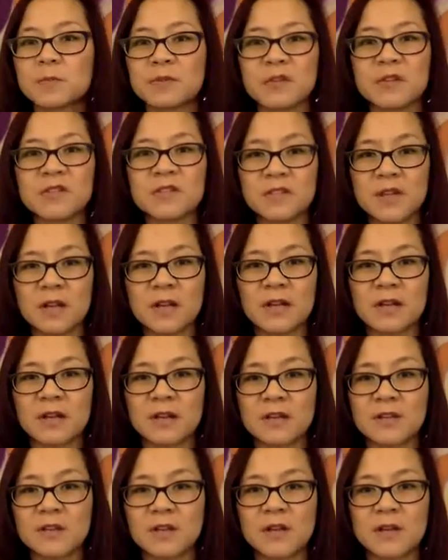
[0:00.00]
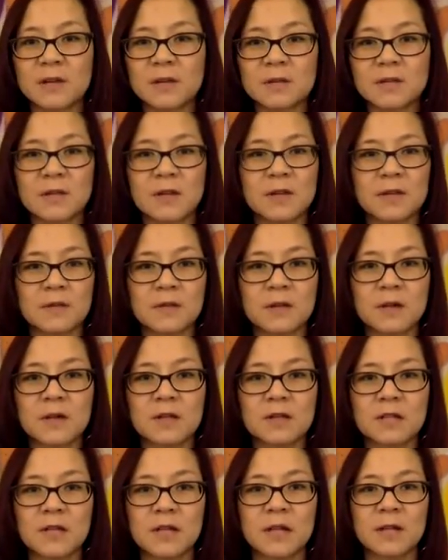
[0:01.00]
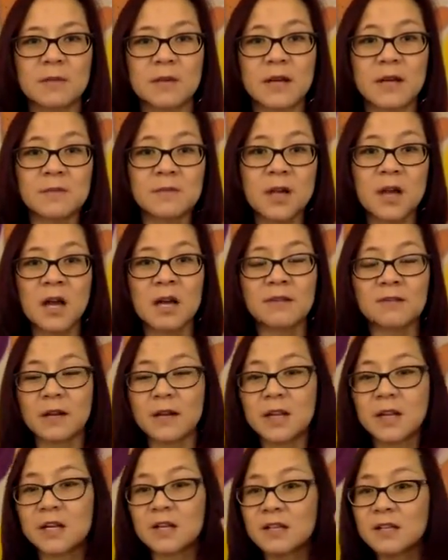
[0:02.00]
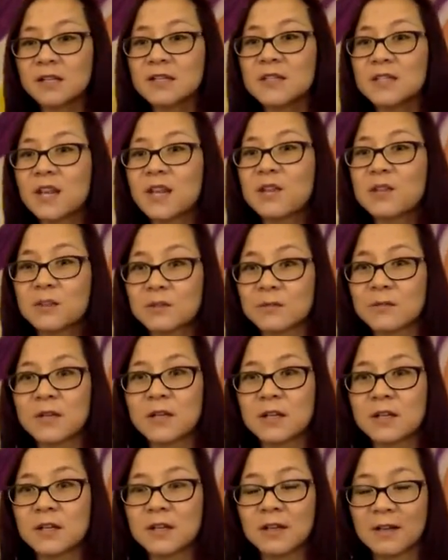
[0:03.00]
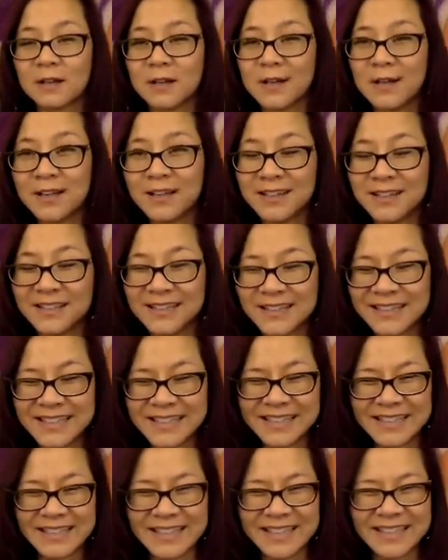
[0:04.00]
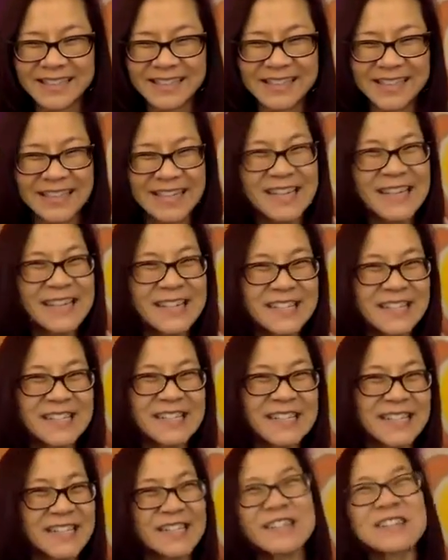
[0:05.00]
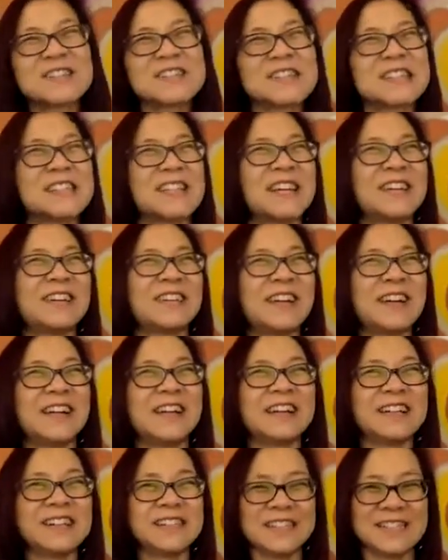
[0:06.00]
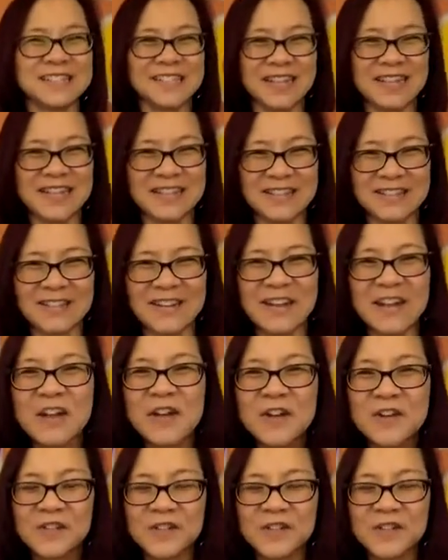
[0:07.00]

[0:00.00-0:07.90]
brief second, I thought I was on the wrong day, but I'm not, right? It is day 3 because it's Thursday, right? It is day 3.